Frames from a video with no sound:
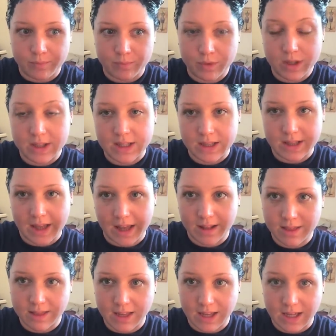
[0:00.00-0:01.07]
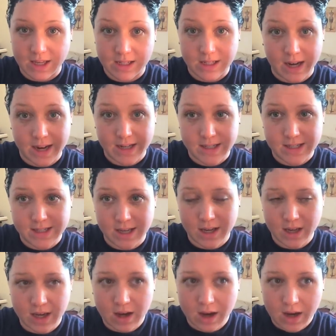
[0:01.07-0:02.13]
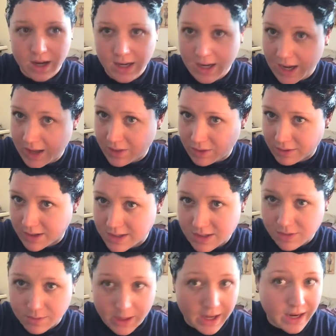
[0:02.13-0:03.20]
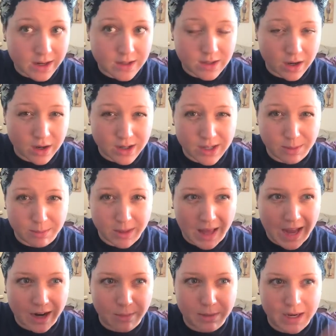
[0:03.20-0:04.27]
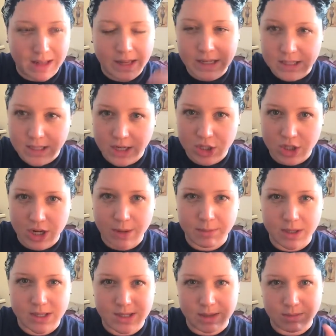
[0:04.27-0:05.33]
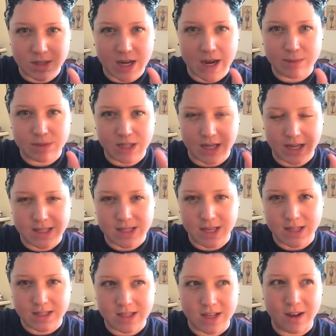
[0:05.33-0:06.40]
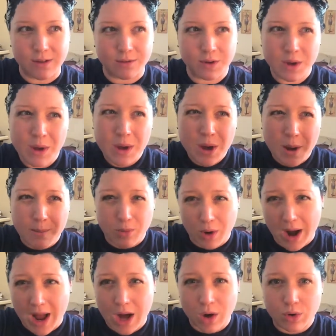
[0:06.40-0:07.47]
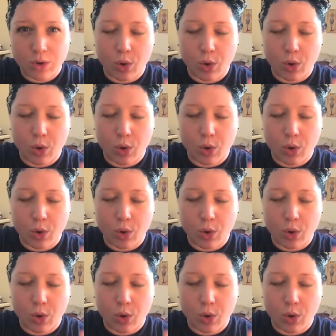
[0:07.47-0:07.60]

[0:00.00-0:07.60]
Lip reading: really let the dye sit on. And the rest of my hair is already black, but I like to touch it up because sometimes it gets hints of brown